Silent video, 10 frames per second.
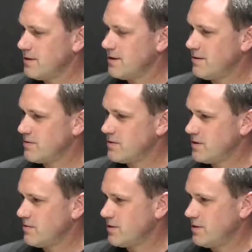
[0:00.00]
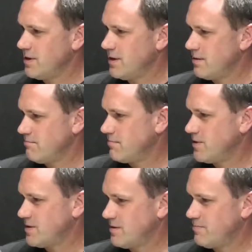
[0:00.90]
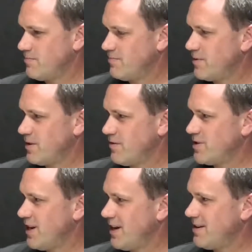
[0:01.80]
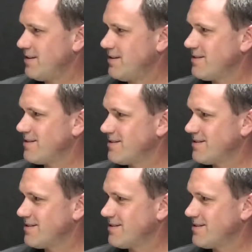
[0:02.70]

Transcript: it was good there. Just a bit of a chat and